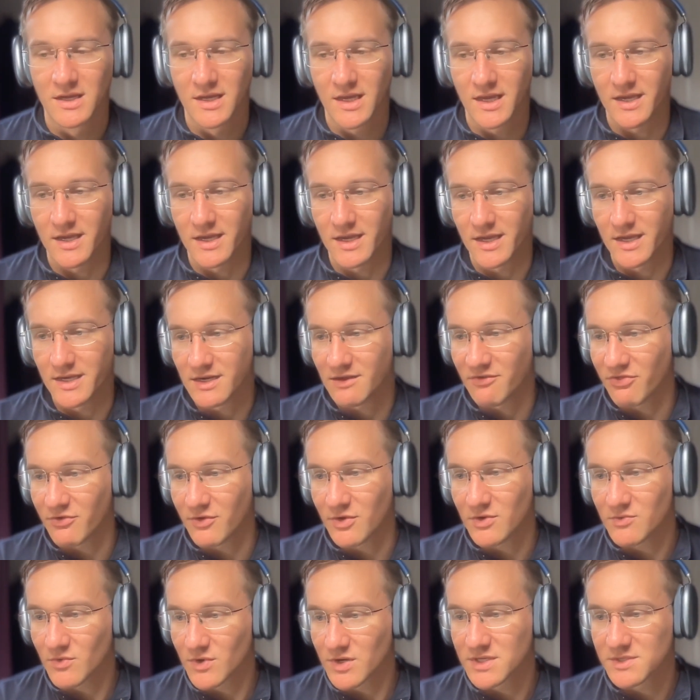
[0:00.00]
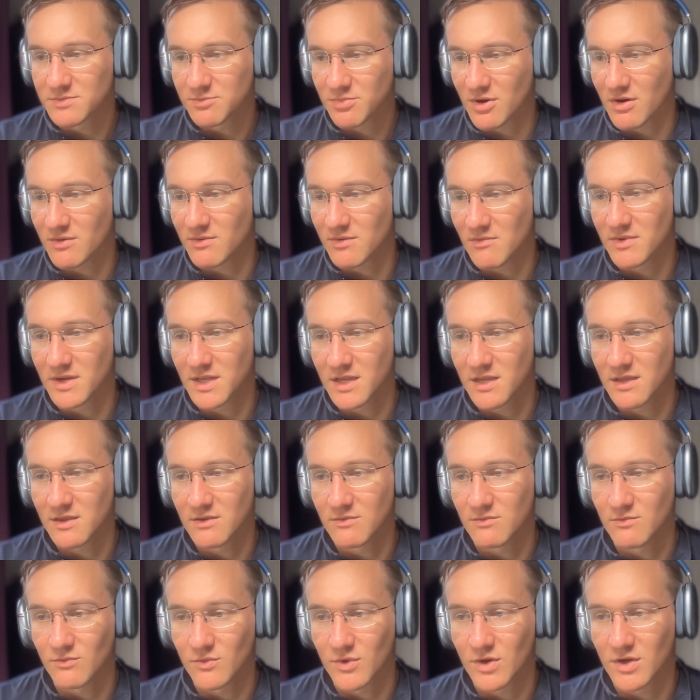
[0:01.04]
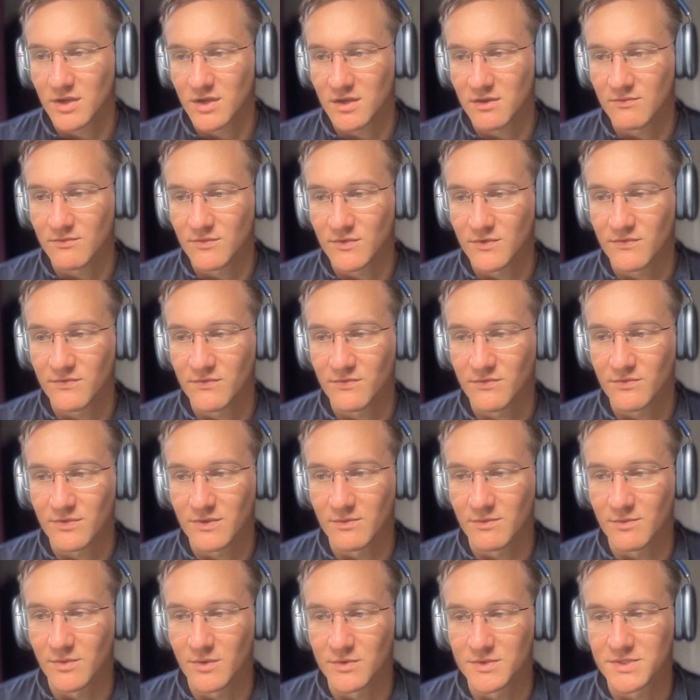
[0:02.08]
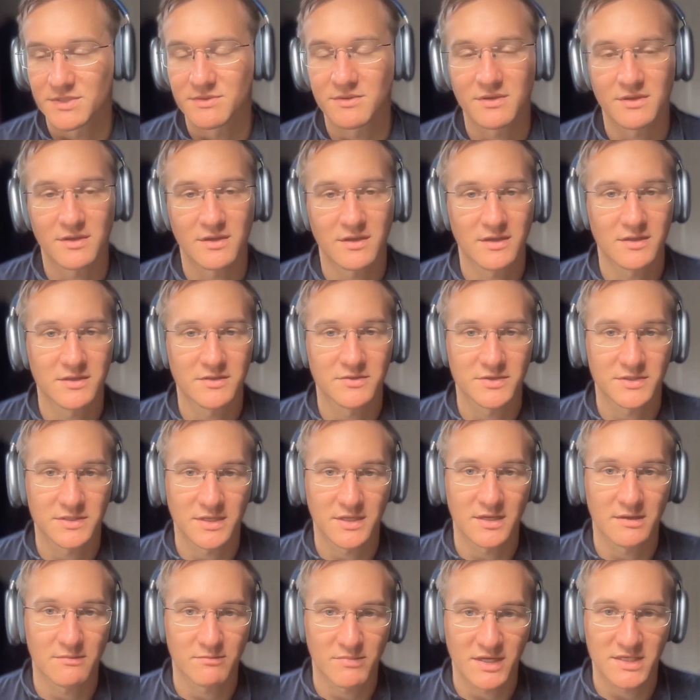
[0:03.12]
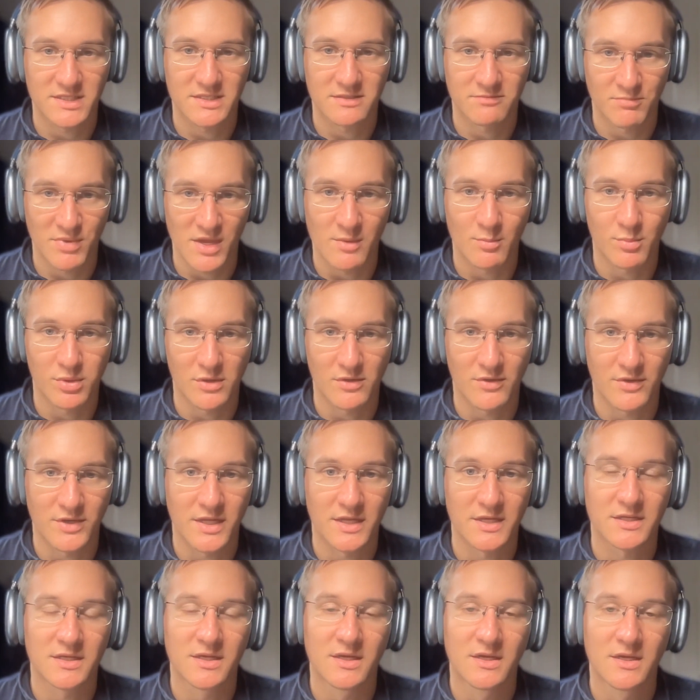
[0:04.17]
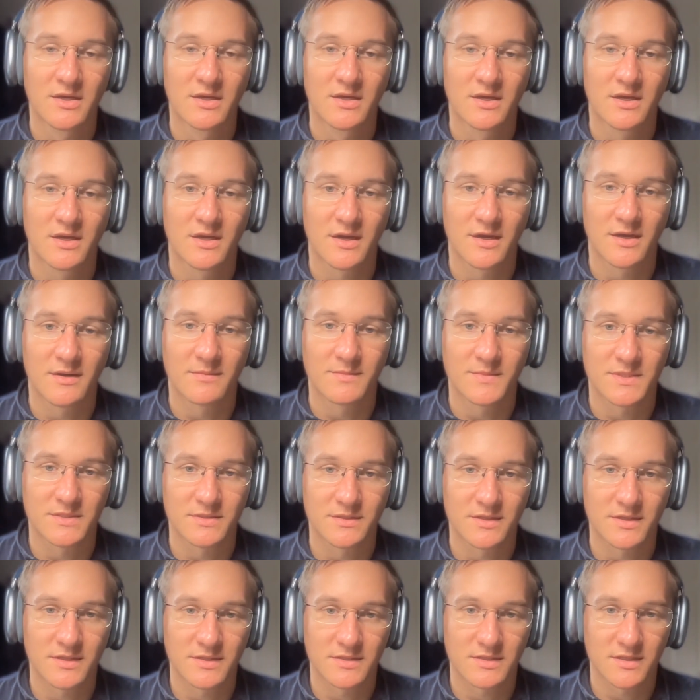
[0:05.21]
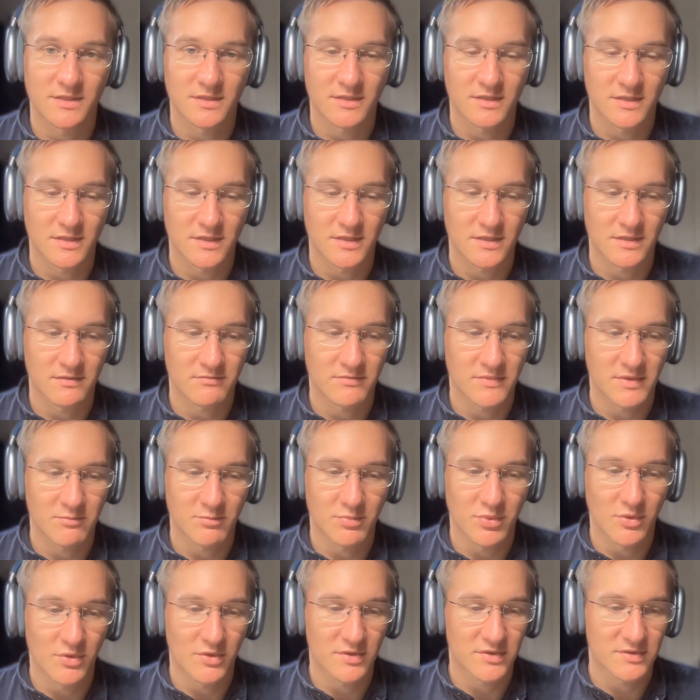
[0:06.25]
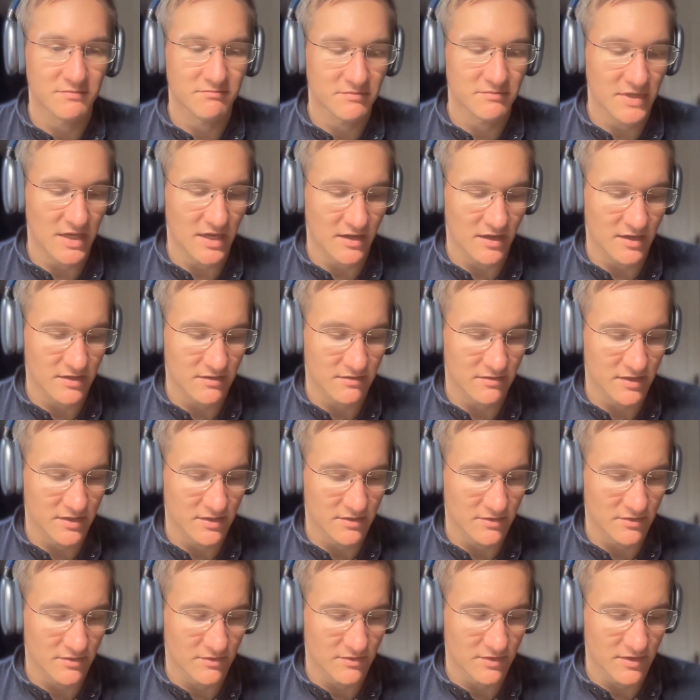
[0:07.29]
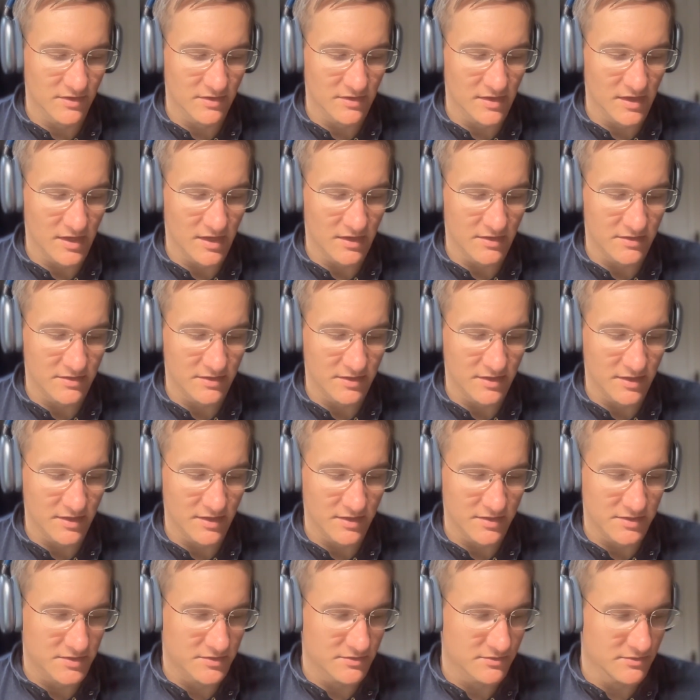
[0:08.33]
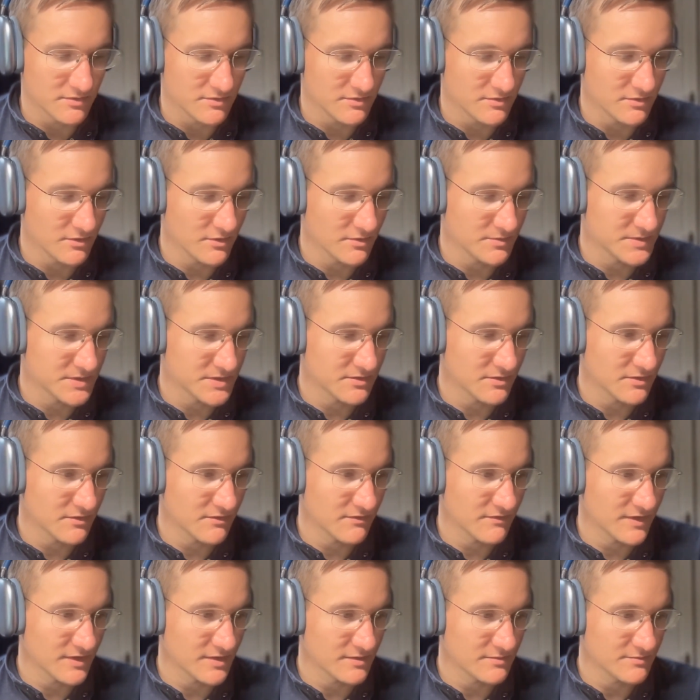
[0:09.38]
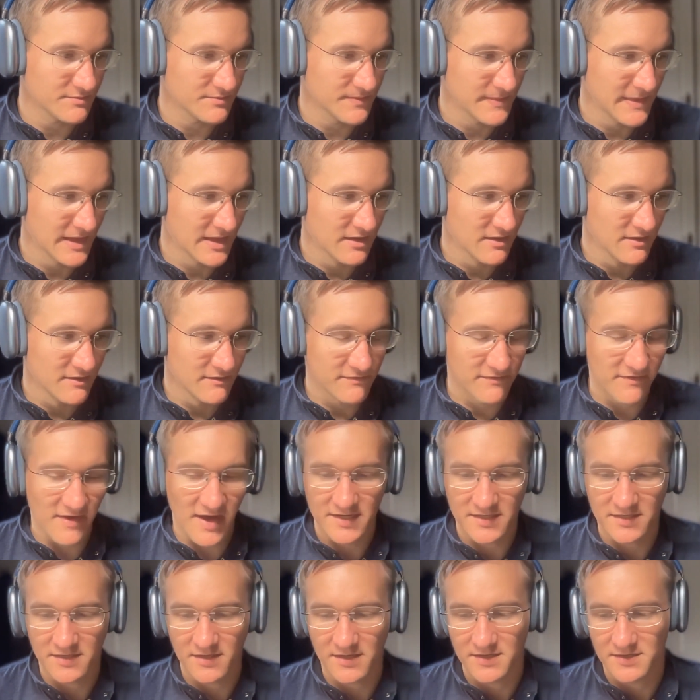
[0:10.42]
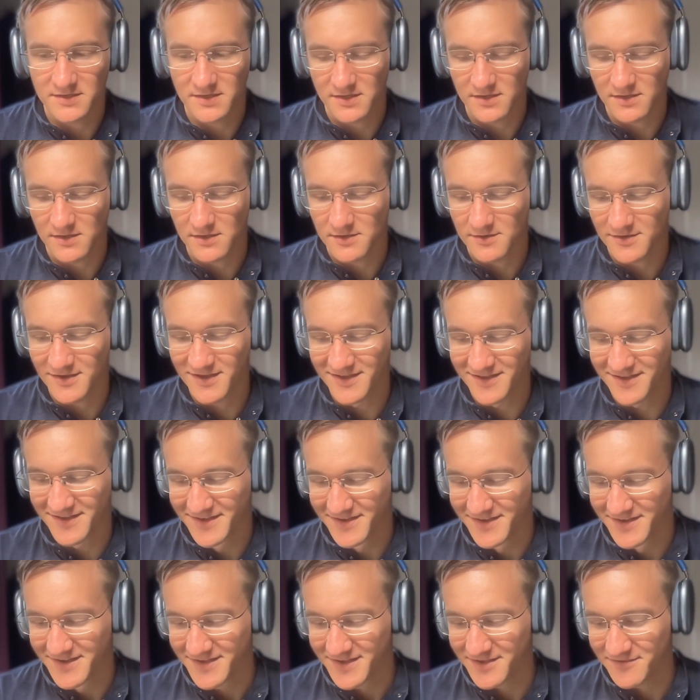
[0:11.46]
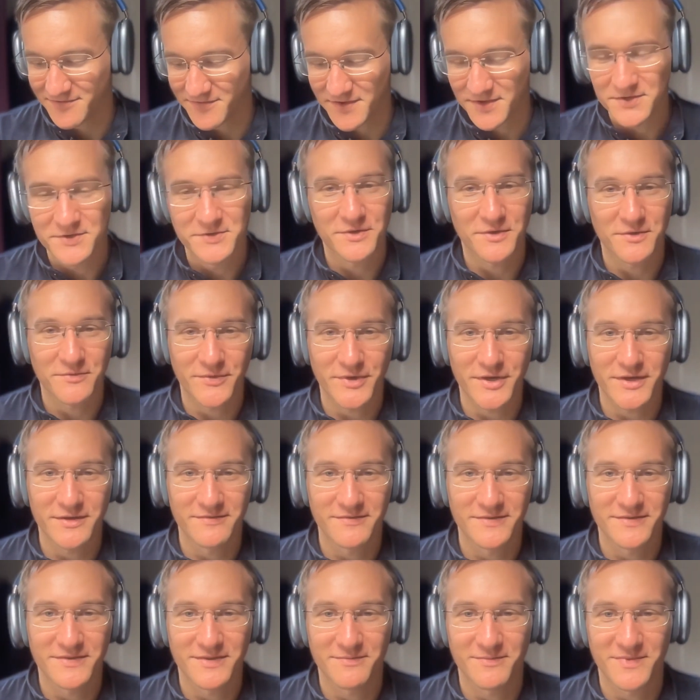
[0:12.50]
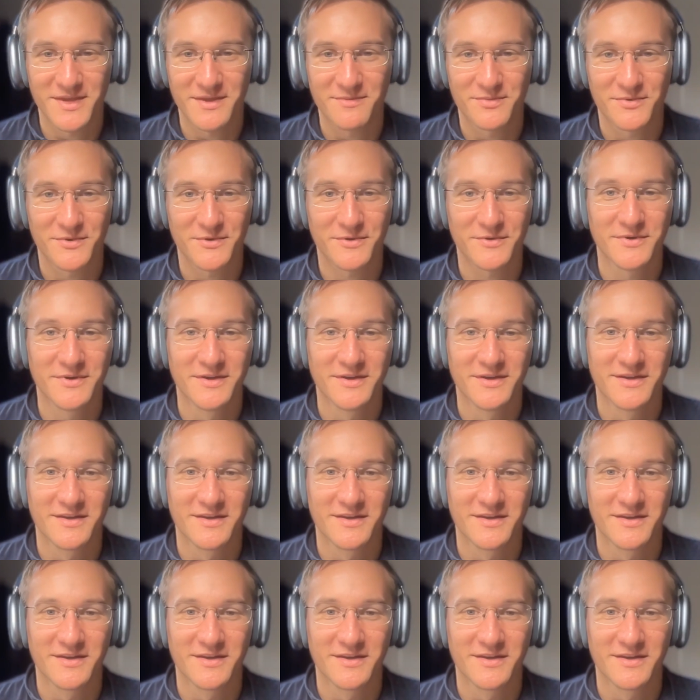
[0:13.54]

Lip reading: And the third one is probably working with the most interesting and best people on it. So there's a important and hard to observe fact that if you enjoy working with the people